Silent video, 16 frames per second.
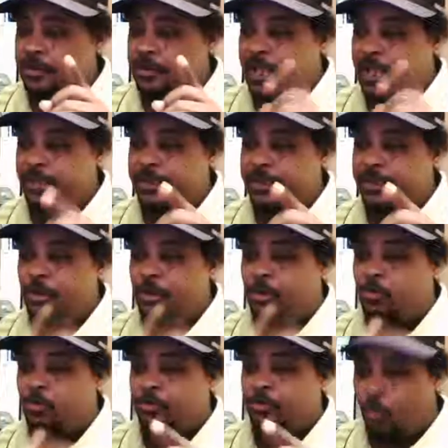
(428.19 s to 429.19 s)
got their
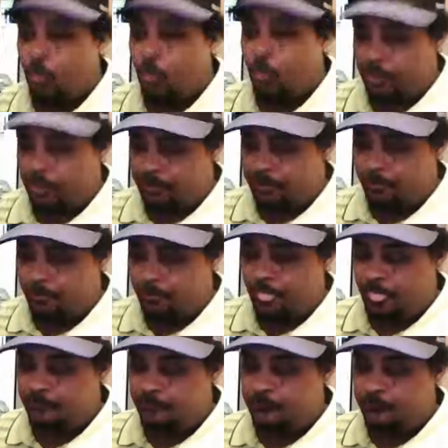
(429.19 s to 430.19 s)
own authority.
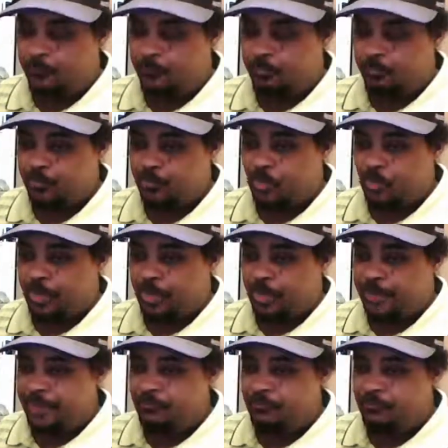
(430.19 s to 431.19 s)

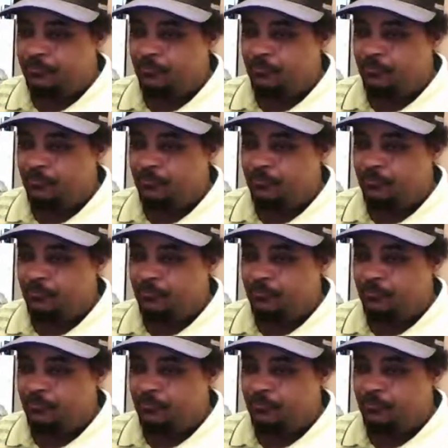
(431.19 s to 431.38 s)
Okay?